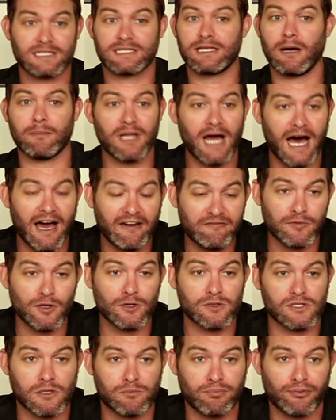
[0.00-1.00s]
Some live
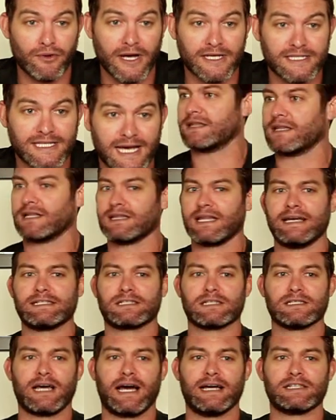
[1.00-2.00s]
music breaks out. The
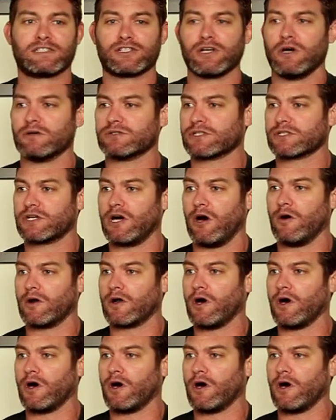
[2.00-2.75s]
laser light shows are going